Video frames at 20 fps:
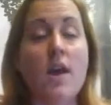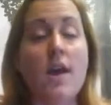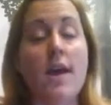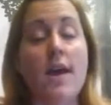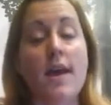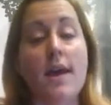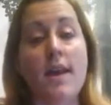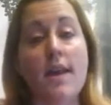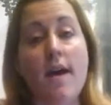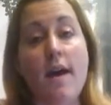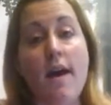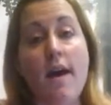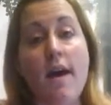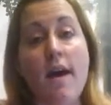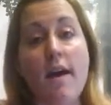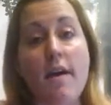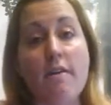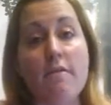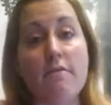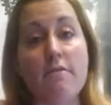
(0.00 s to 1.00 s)
and
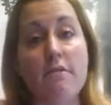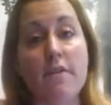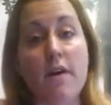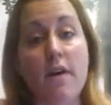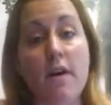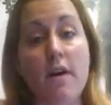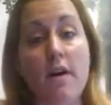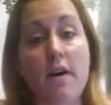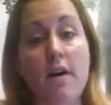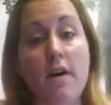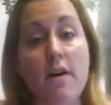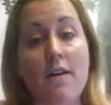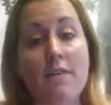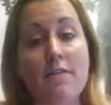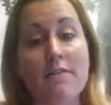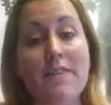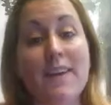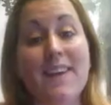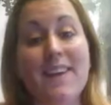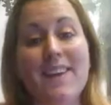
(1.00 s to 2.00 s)
have
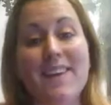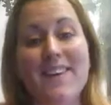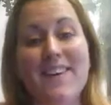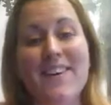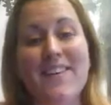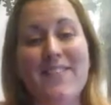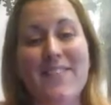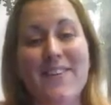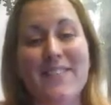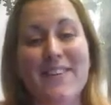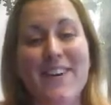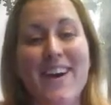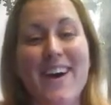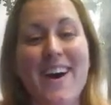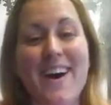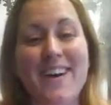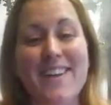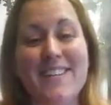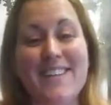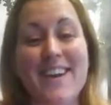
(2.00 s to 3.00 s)
thank you for the heart.